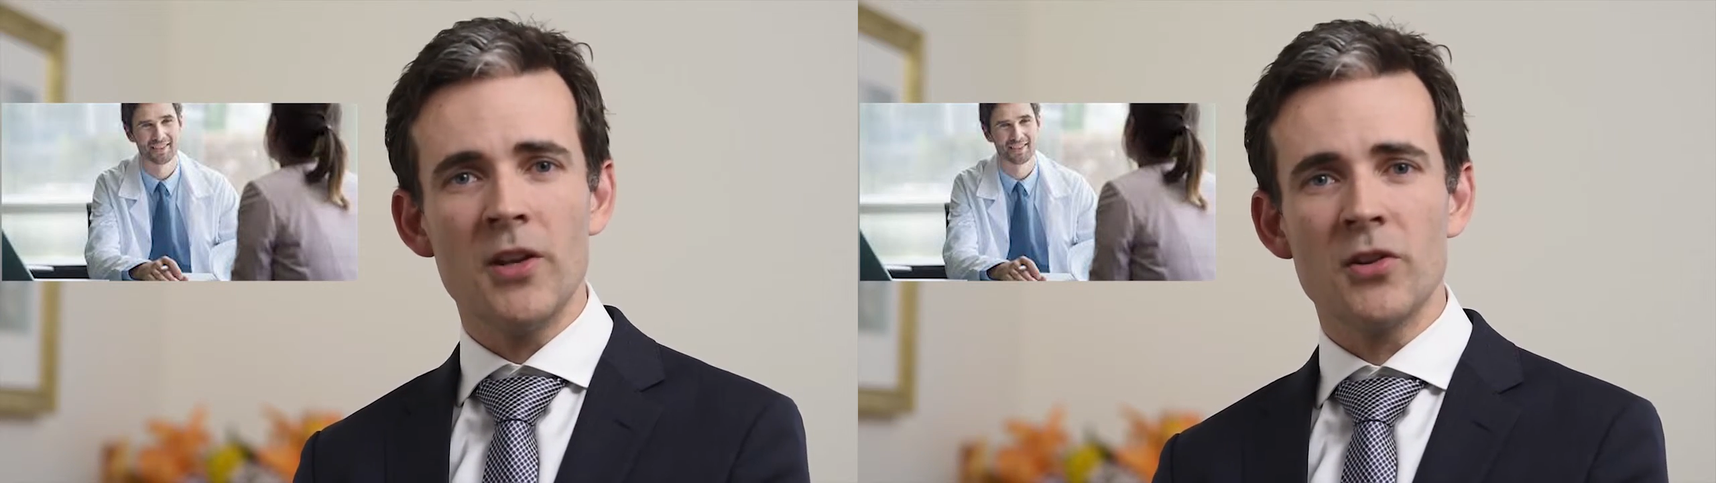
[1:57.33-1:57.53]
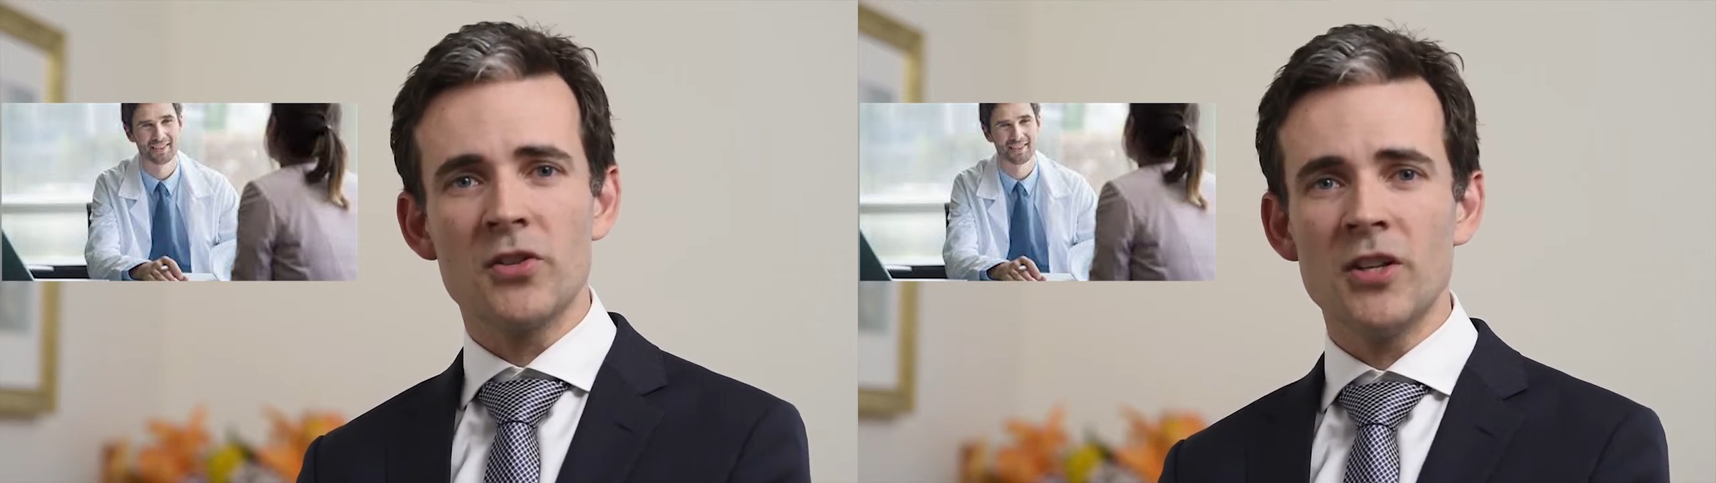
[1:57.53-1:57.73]

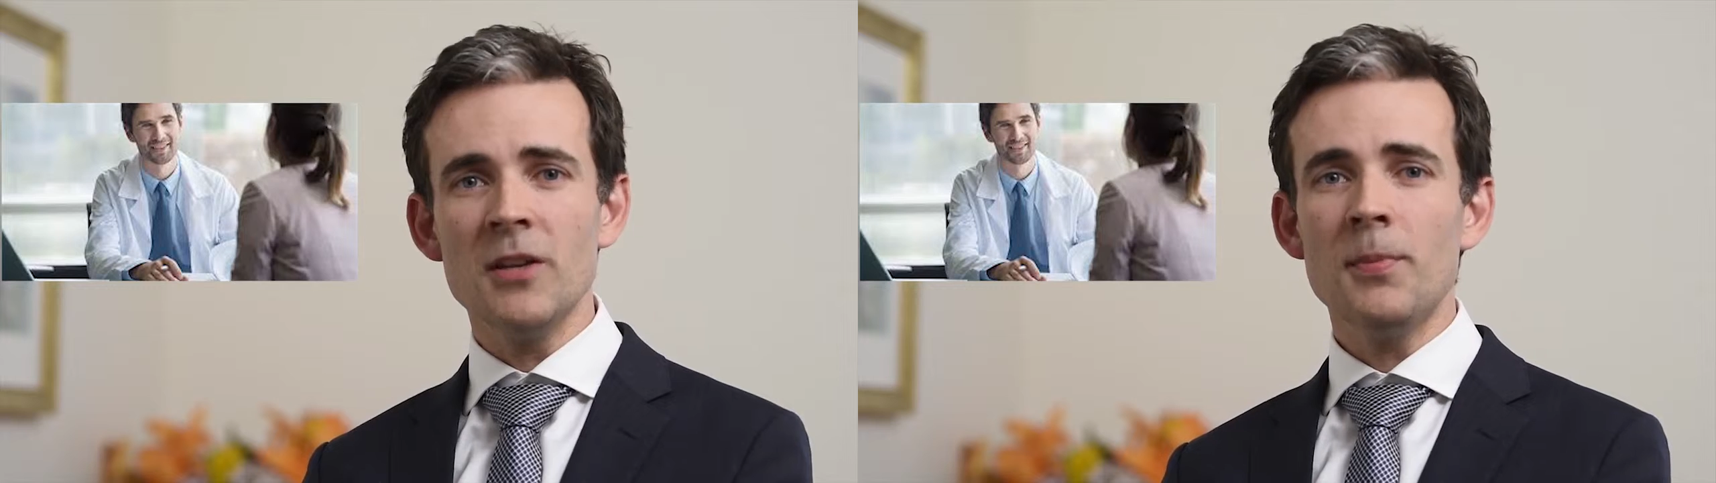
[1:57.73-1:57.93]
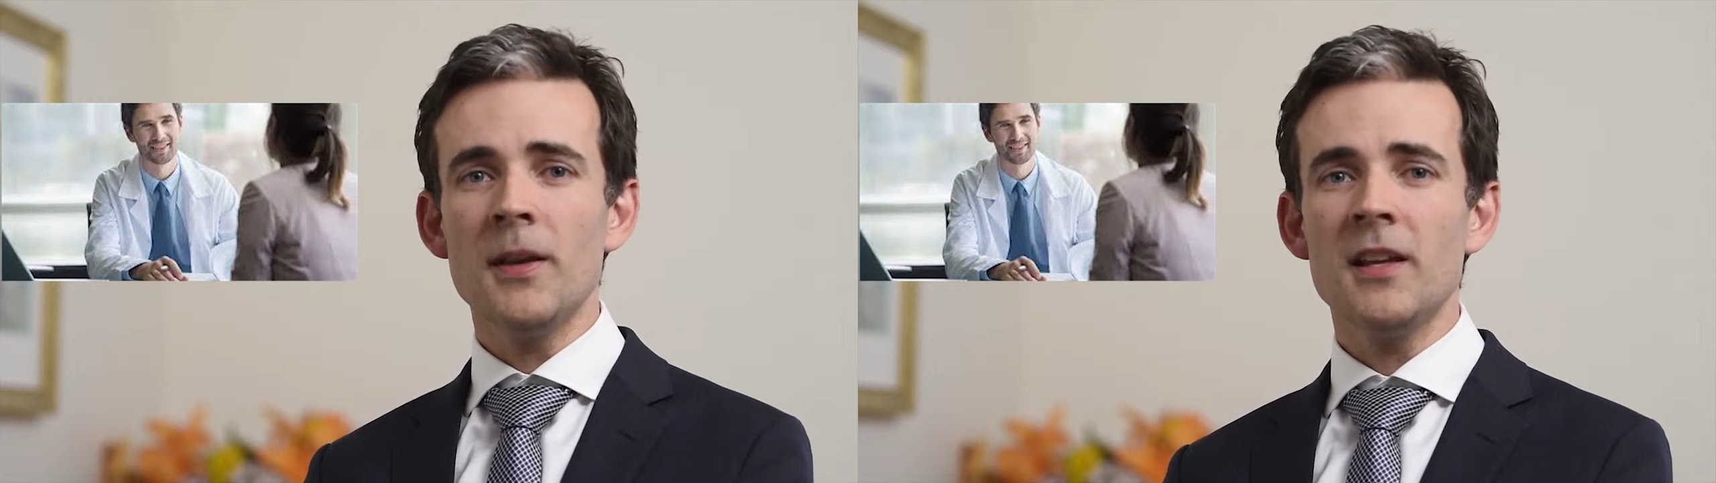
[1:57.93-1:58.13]
your
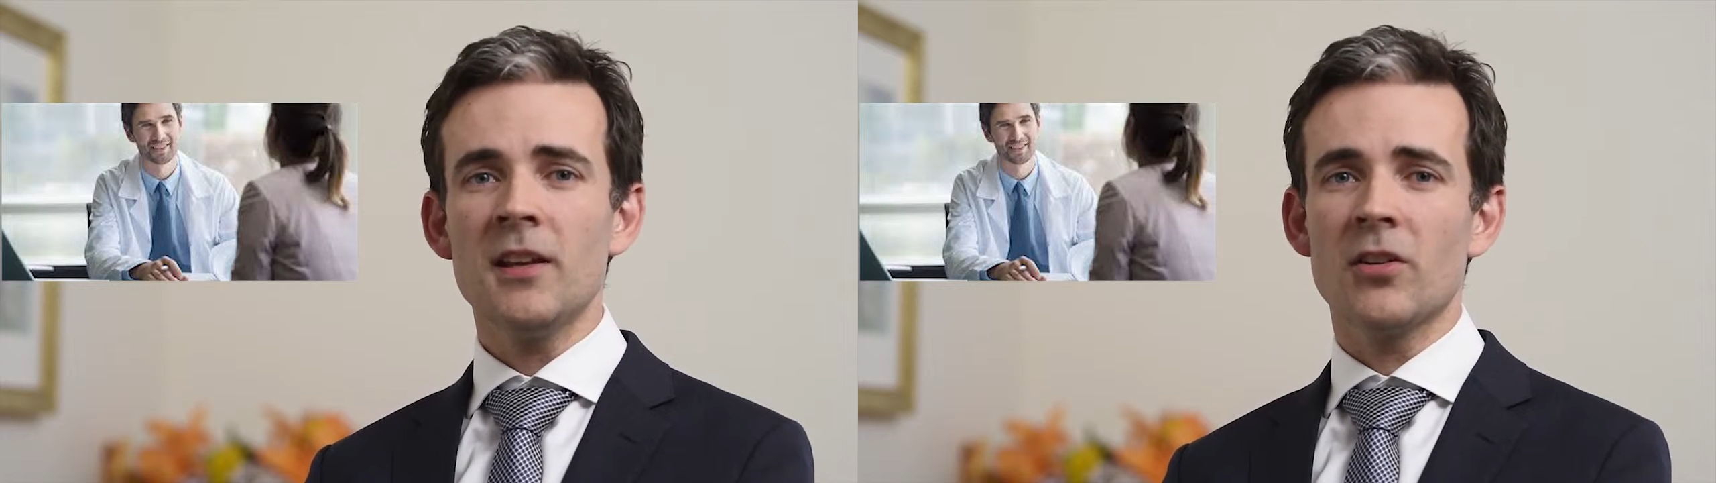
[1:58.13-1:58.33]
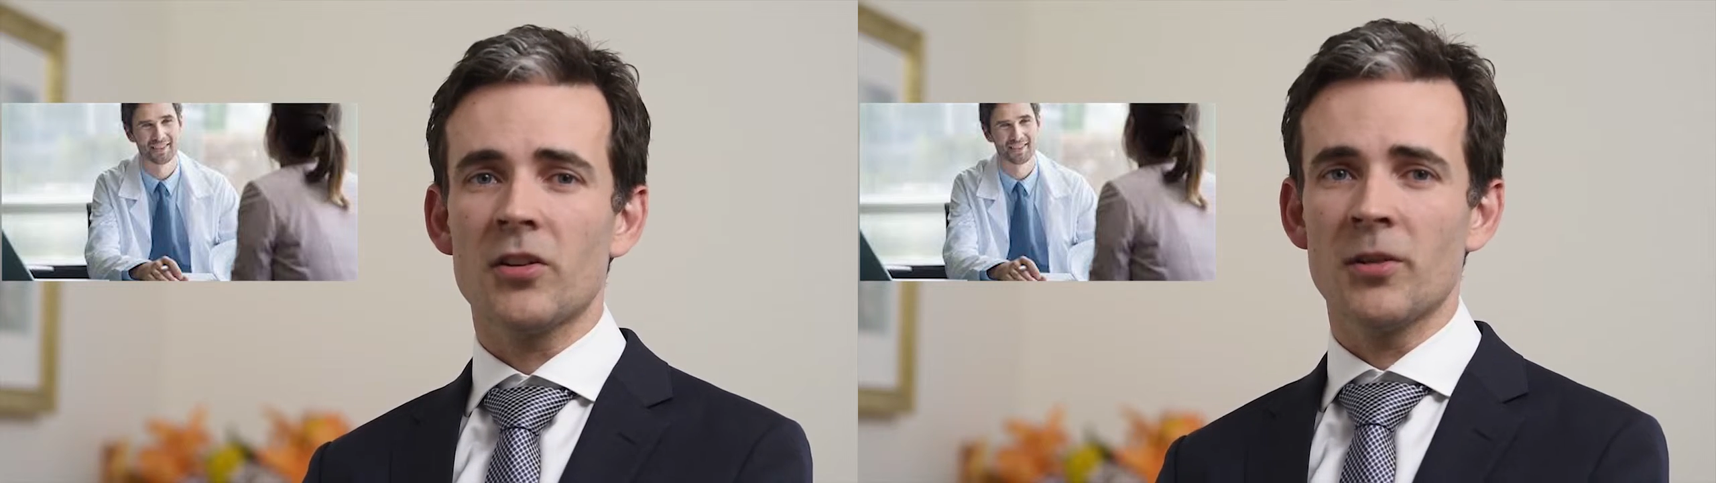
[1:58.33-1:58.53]
GP
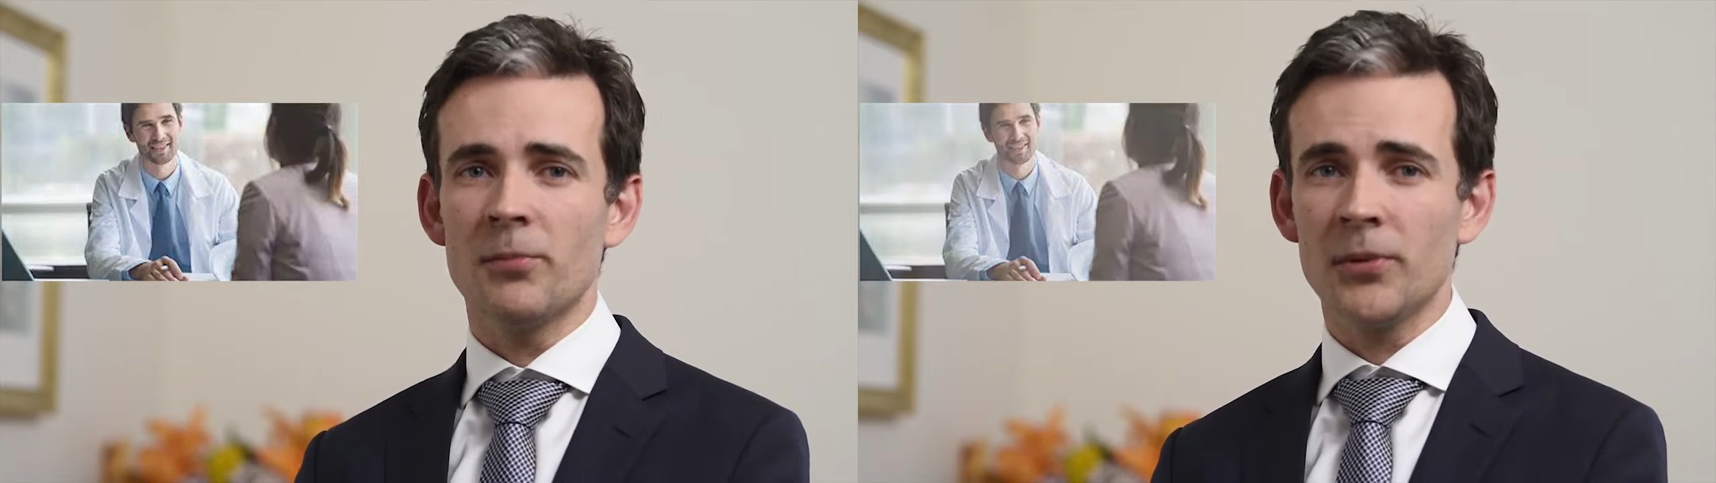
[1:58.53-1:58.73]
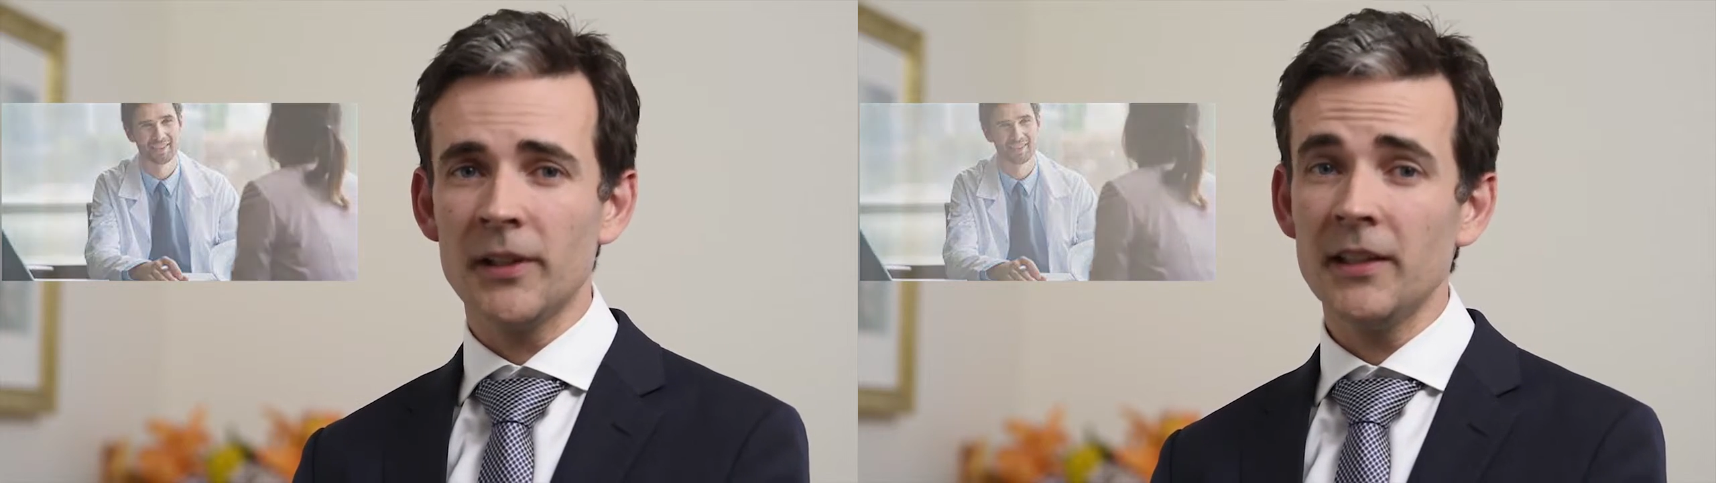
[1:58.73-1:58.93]
cannot
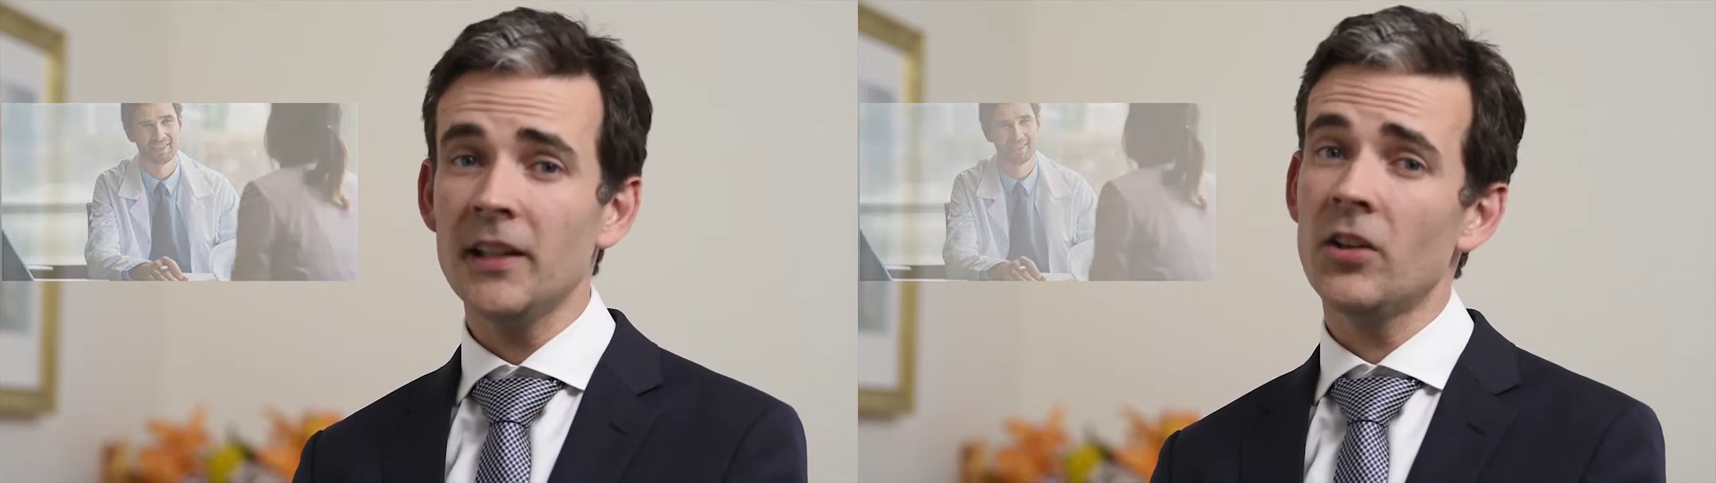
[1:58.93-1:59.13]
completely